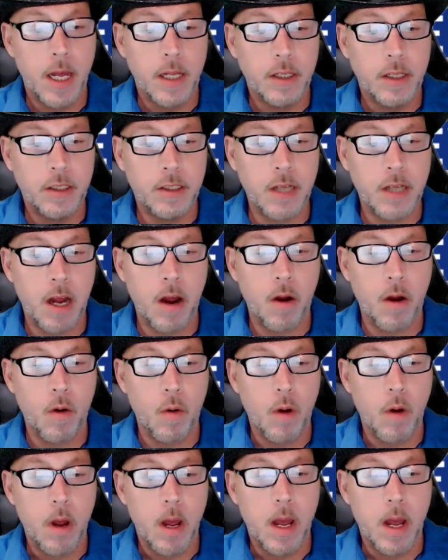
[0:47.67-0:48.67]

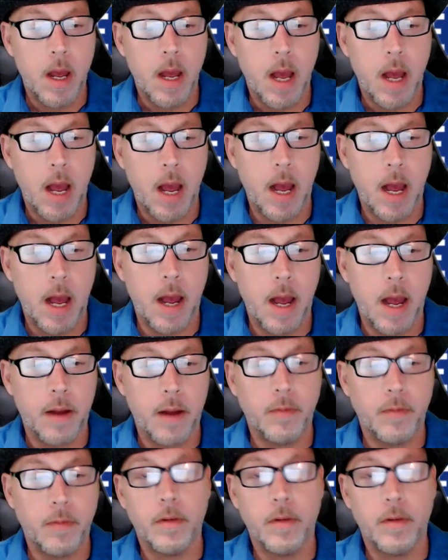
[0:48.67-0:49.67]
So
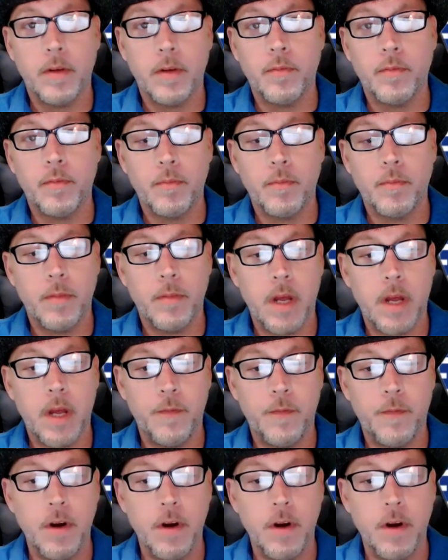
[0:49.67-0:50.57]
if